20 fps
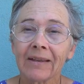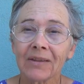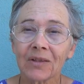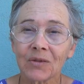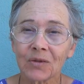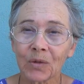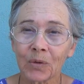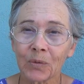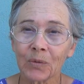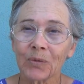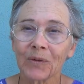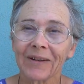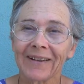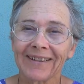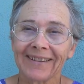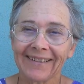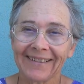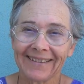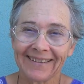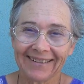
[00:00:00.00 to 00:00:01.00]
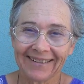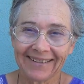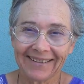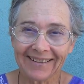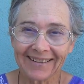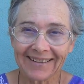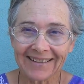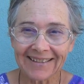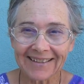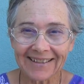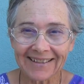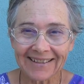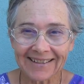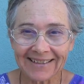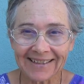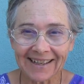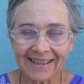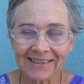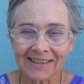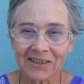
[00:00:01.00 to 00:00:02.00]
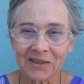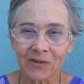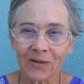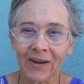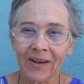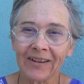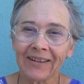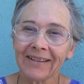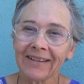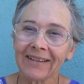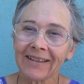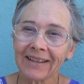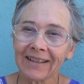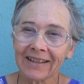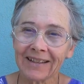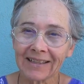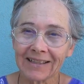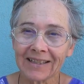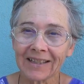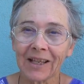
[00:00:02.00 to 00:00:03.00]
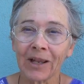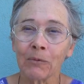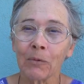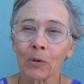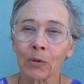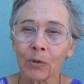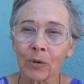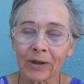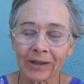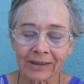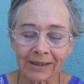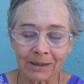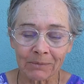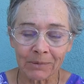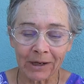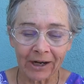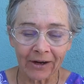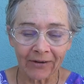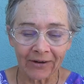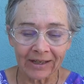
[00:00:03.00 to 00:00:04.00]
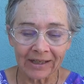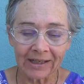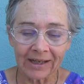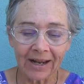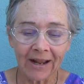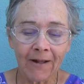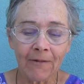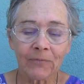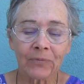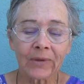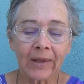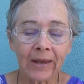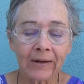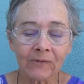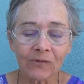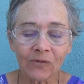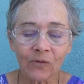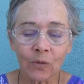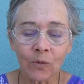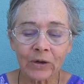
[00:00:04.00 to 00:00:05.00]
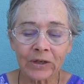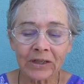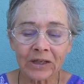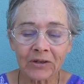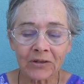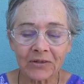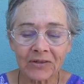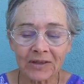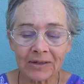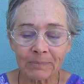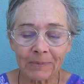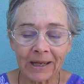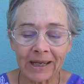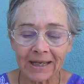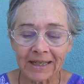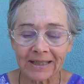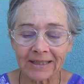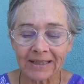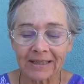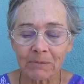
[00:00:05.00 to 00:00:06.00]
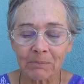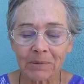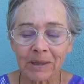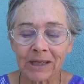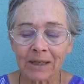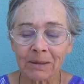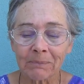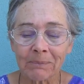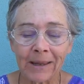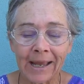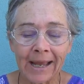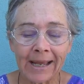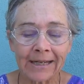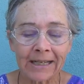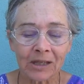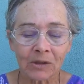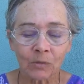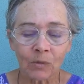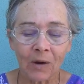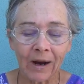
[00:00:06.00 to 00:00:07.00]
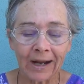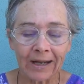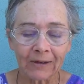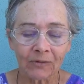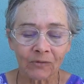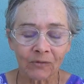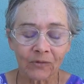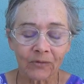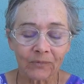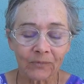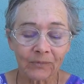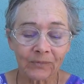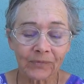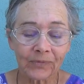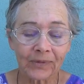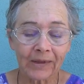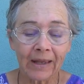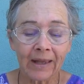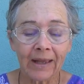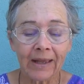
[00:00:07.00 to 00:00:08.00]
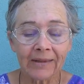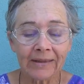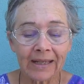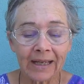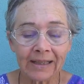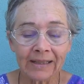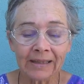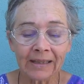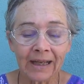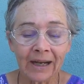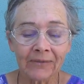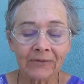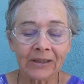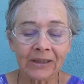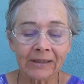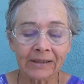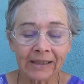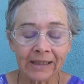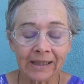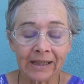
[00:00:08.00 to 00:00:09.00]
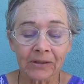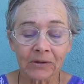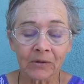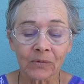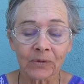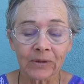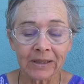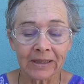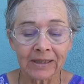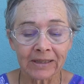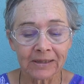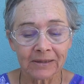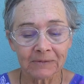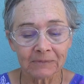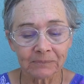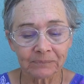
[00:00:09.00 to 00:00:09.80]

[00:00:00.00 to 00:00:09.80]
So it's not the drug, they were quickly married, and four years' space, being man and wife, they lovingly agreed.